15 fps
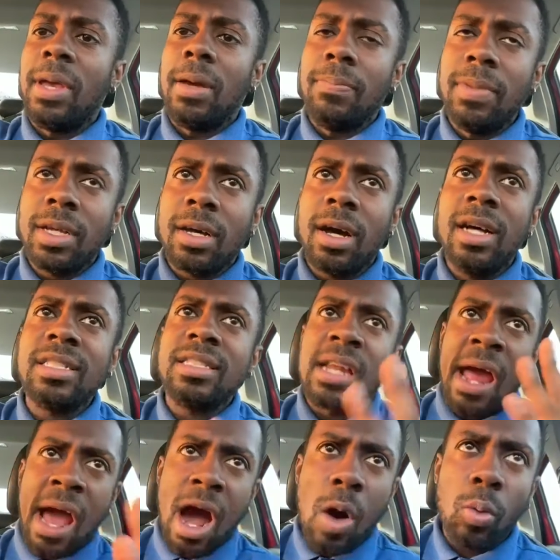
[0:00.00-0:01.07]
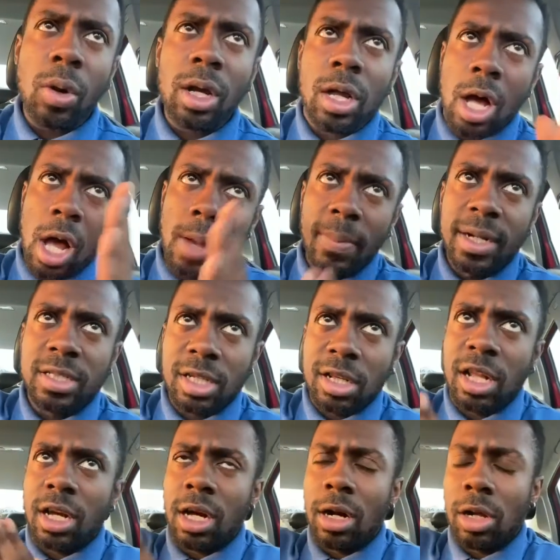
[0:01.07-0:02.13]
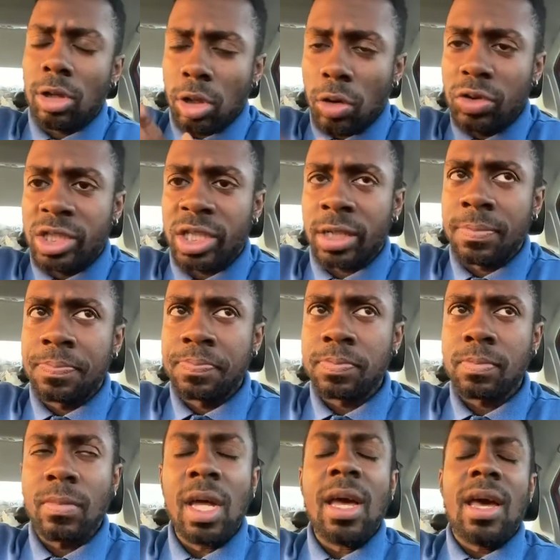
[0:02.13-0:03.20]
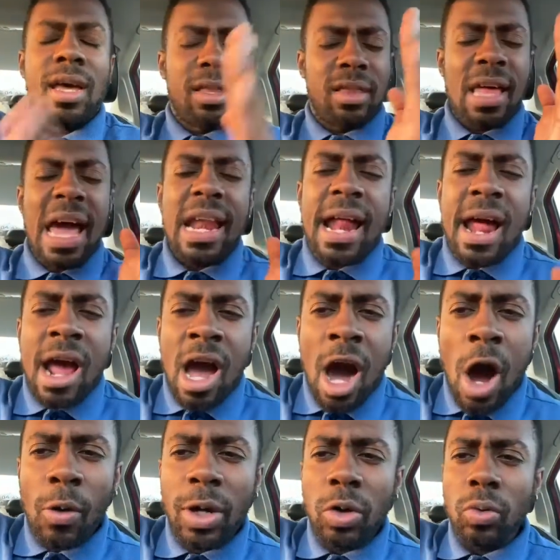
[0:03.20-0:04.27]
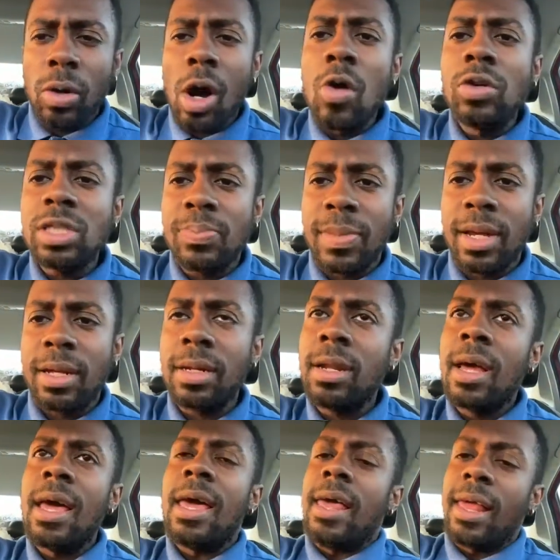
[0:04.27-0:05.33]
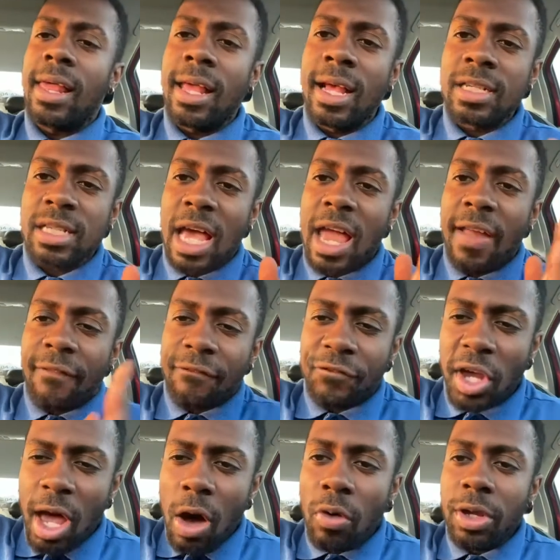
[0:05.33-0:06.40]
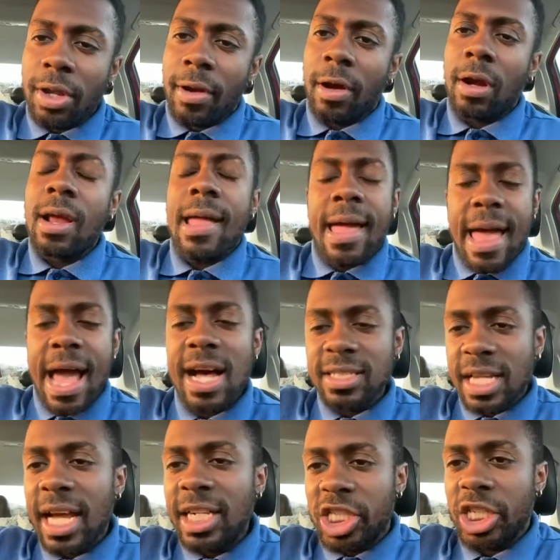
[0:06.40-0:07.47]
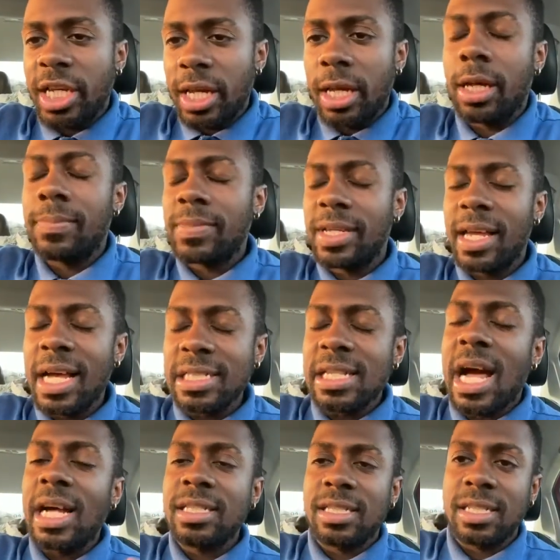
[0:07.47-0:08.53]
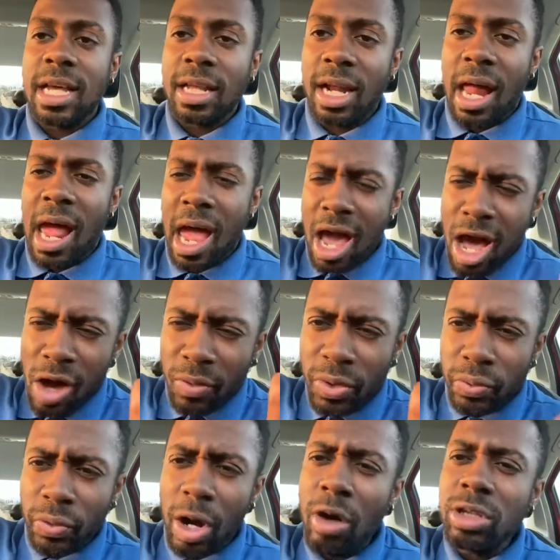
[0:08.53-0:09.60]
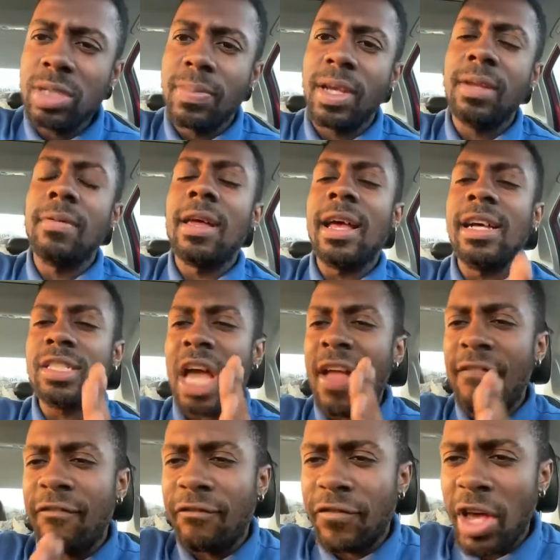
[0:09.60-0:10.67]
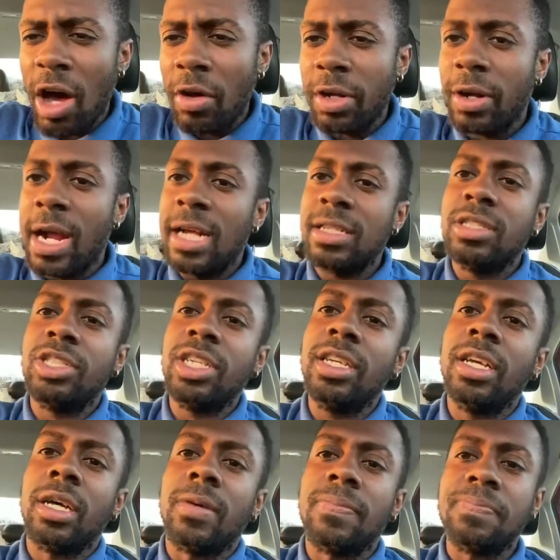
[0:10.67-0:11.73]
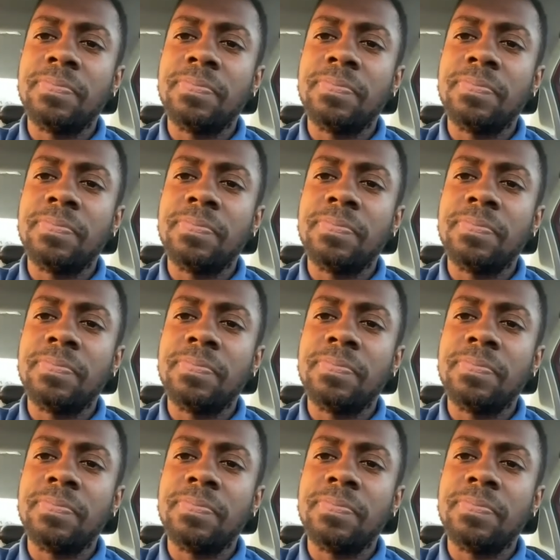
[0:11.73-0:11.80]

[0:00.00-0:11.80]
because now we're coming to the conclusion that Howie Roseman is a failure as a GM. Yes, I said it. Howie Roseman is a failure as a GM.